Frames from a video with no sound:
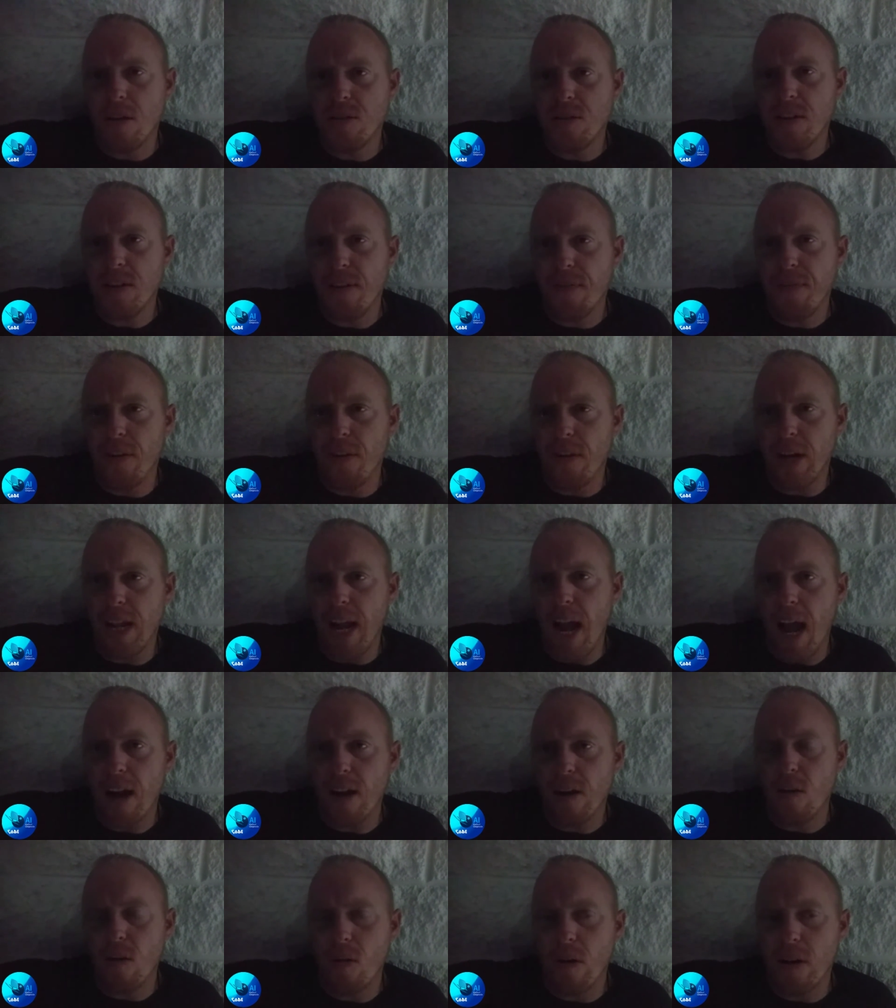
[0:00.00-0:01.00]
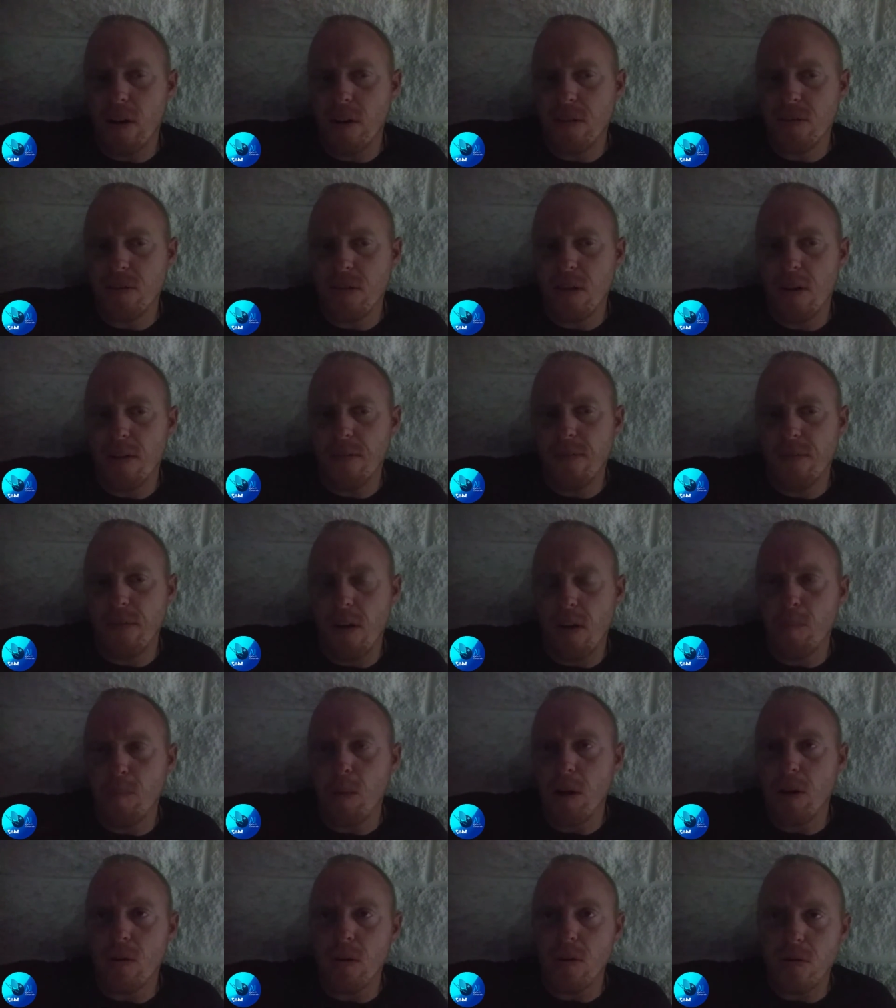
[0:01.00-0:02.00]
different categories of
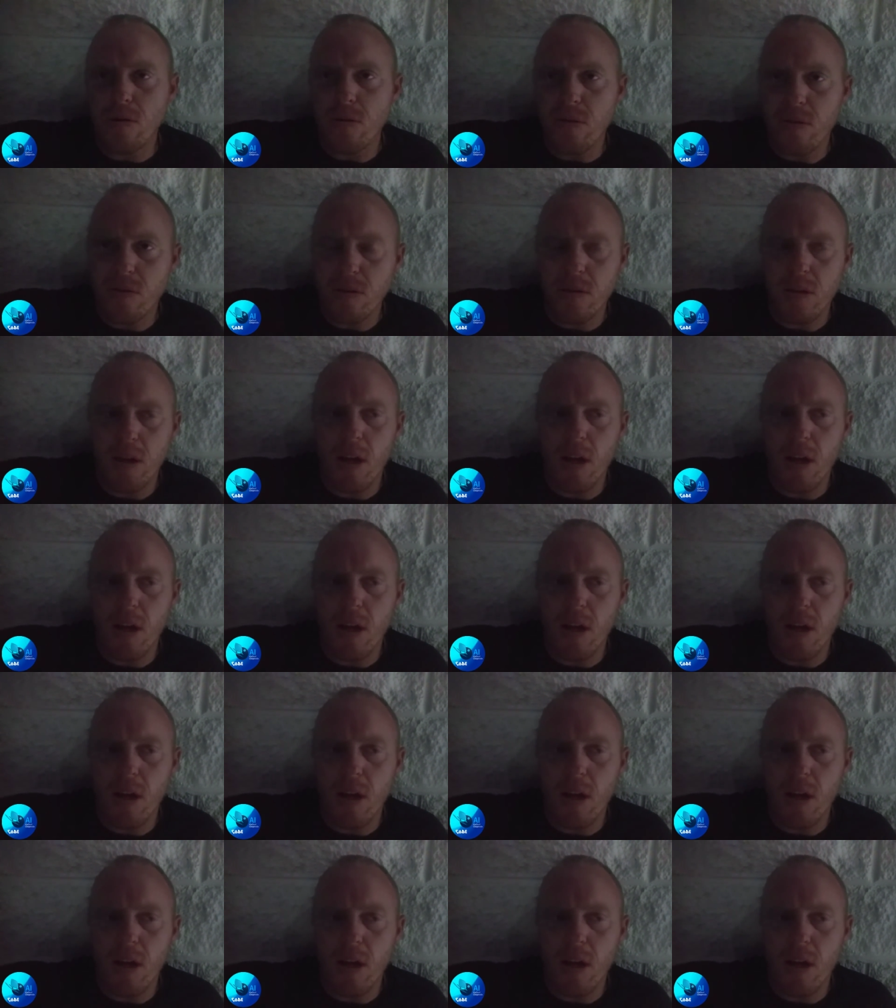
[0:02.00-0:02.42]
minerals